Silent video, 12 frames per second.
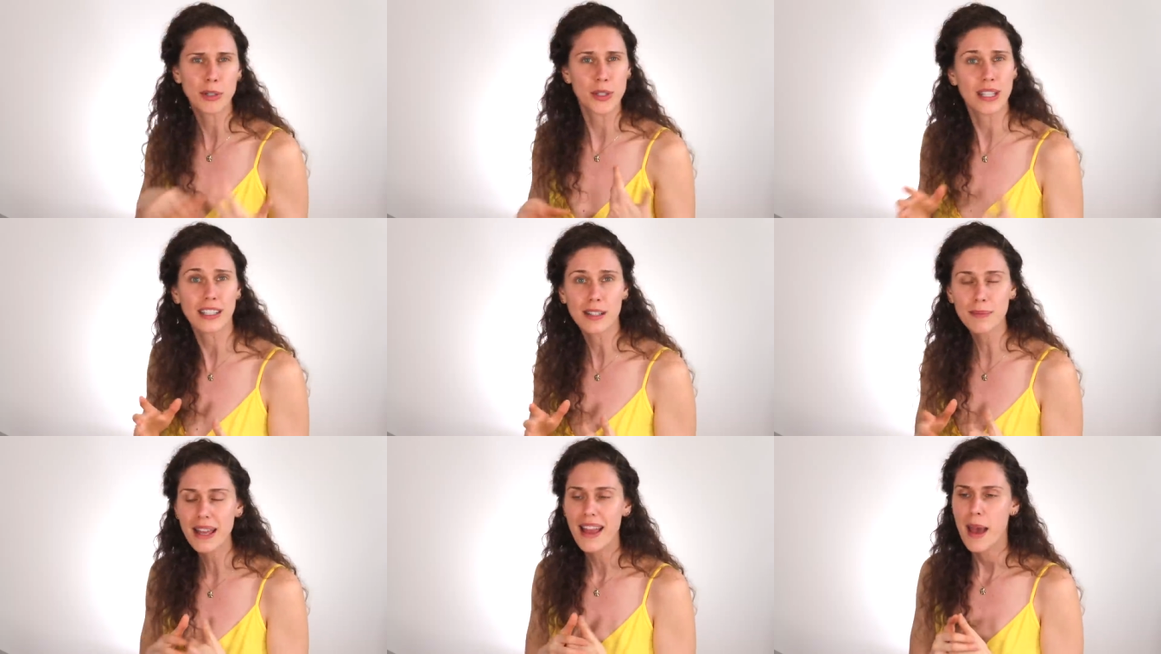or
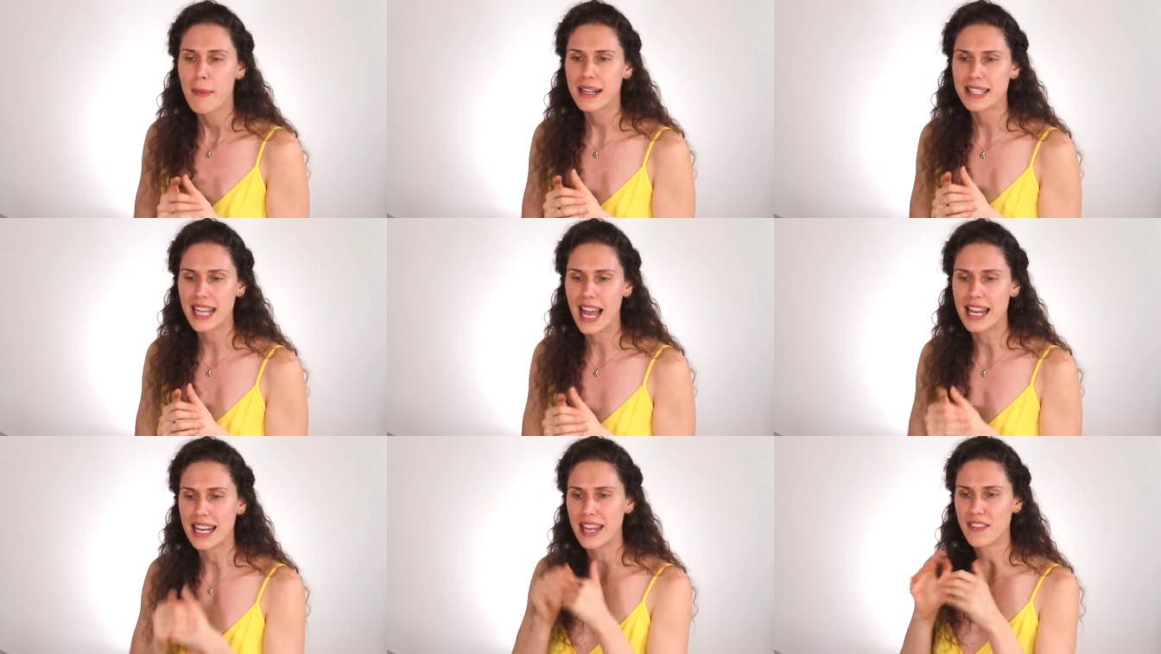serum because
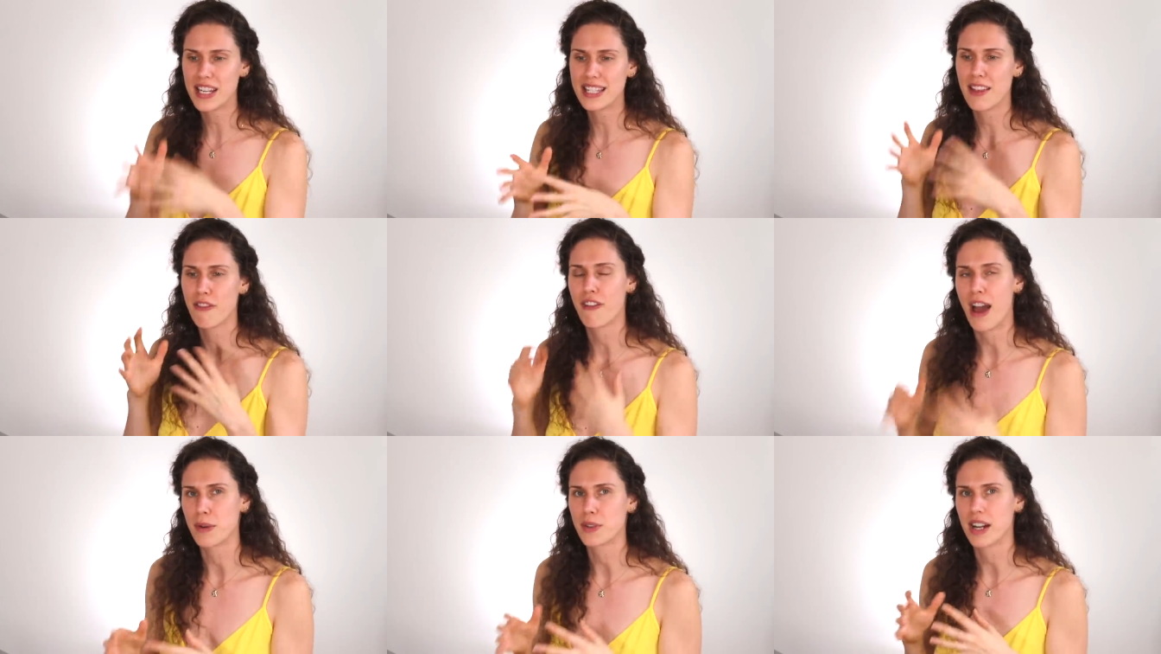again, even as the
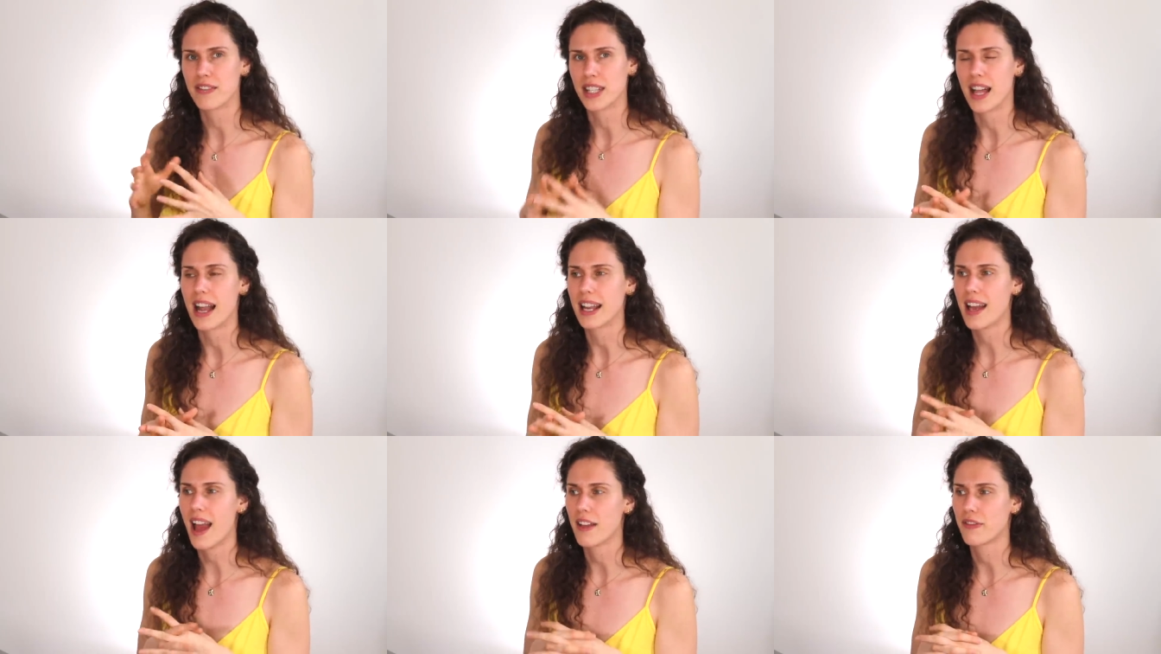founder of a
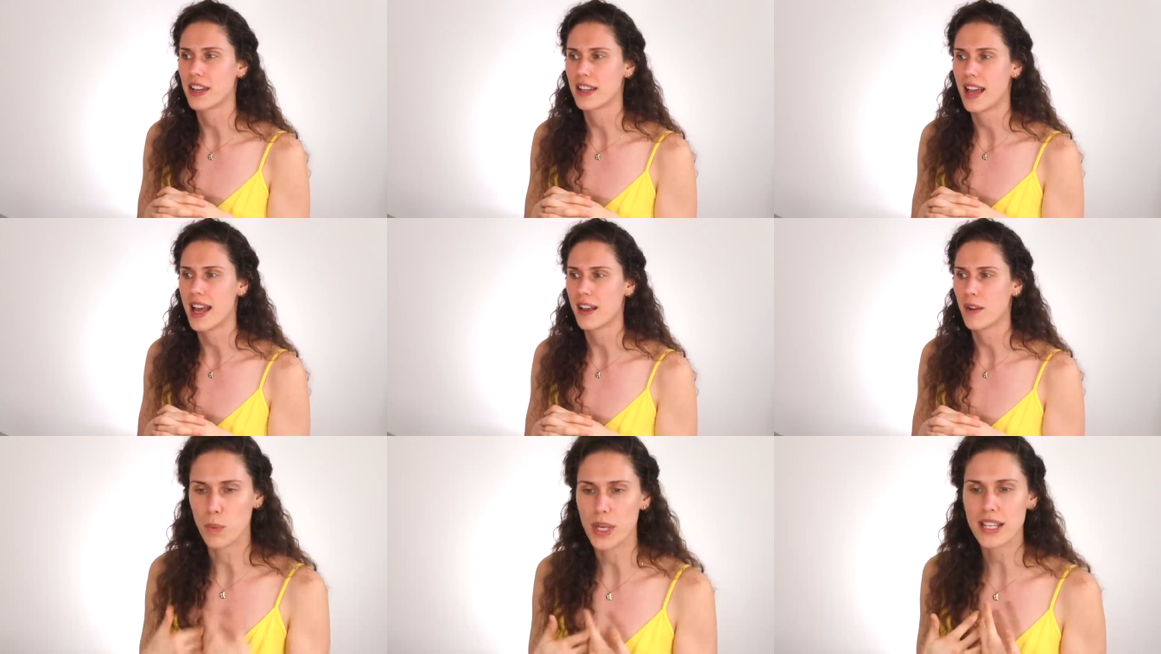line, I feel
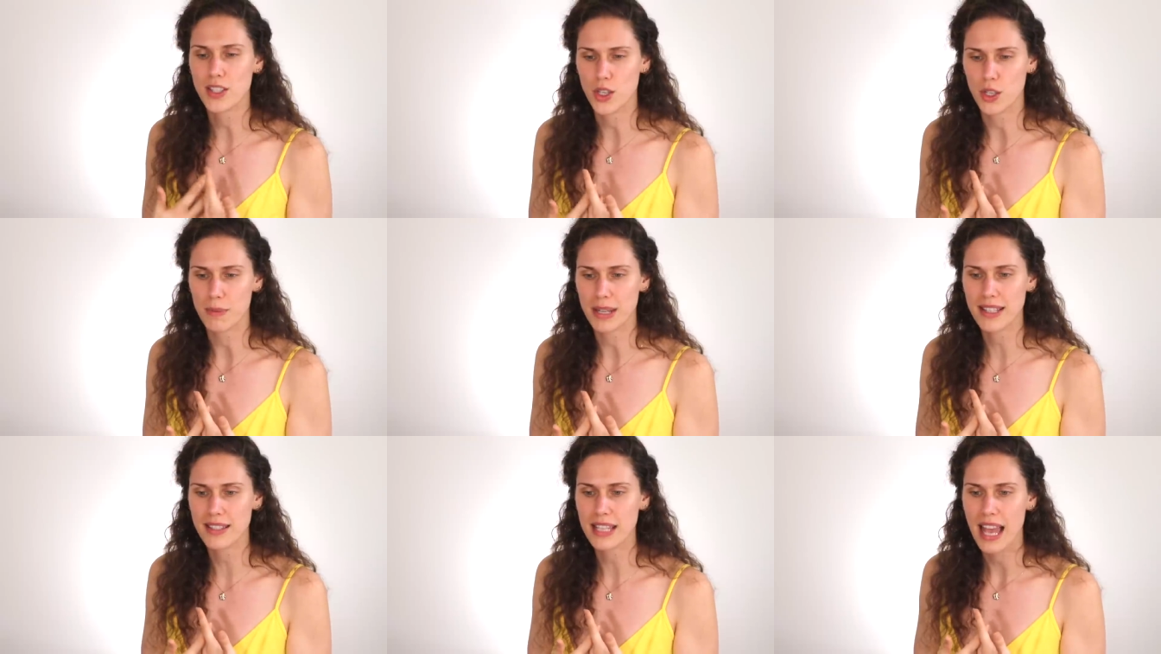like we as
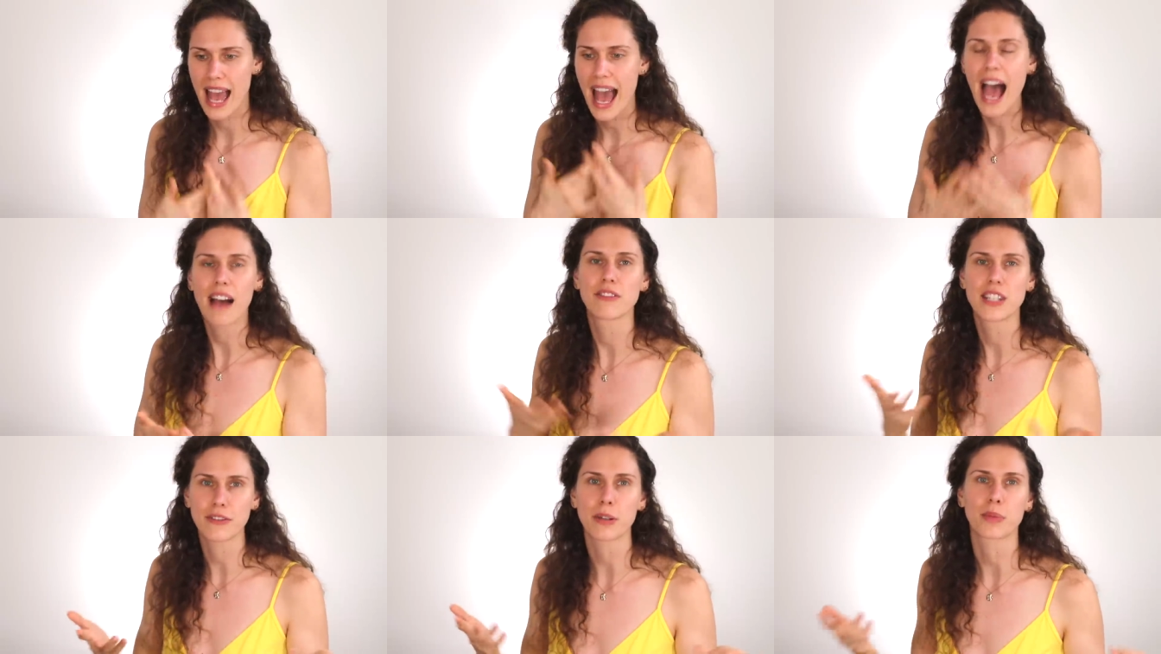humans have
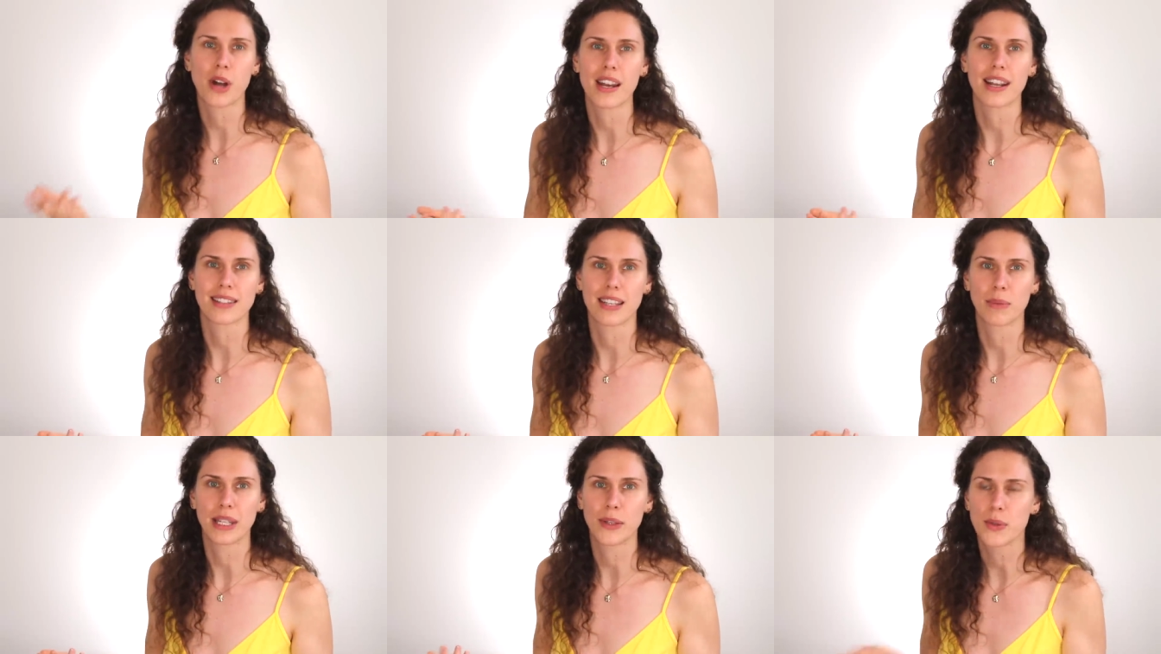different products
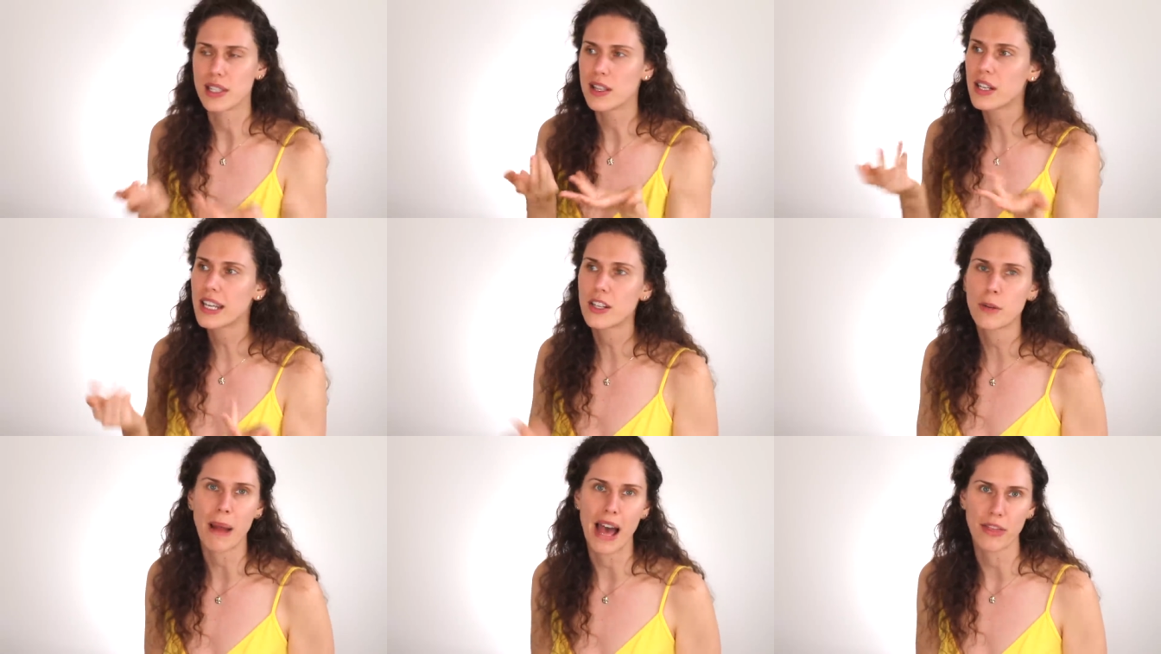that we use. Look in
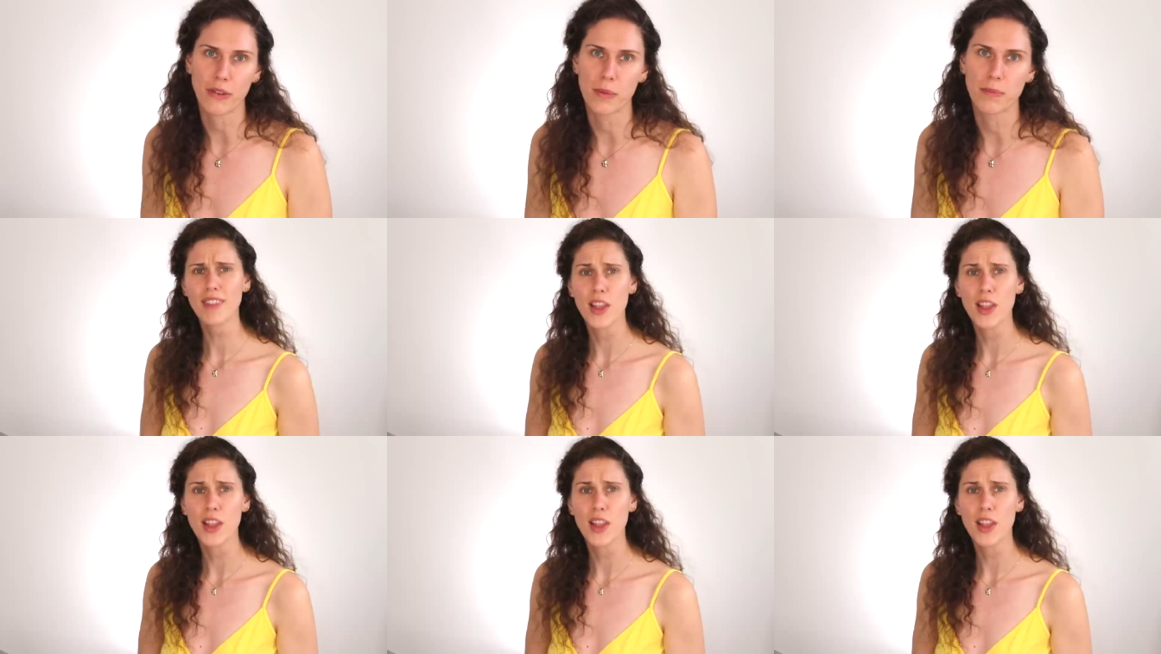your bathroom.